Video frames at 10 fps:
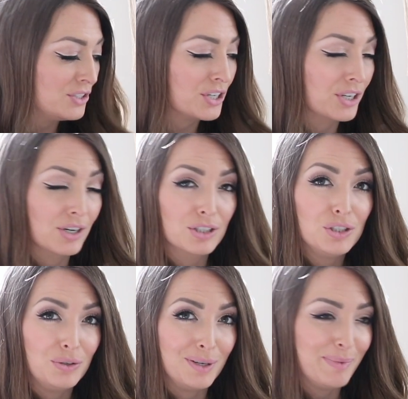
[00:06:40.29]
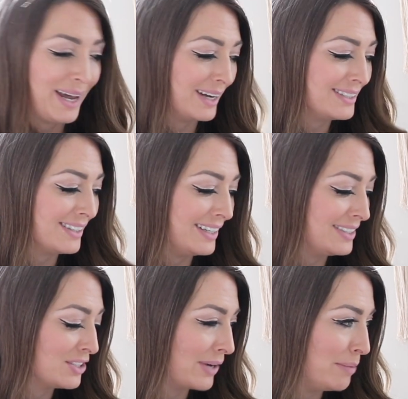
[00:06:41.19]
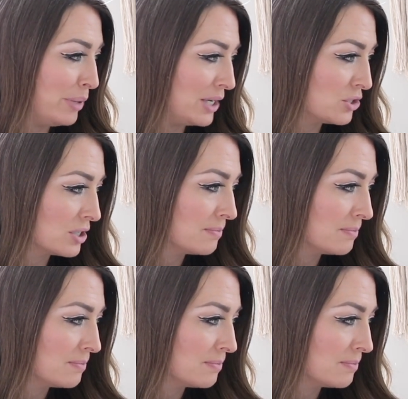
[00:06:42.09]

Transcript: turn our tuning peg till it hits the right pitch.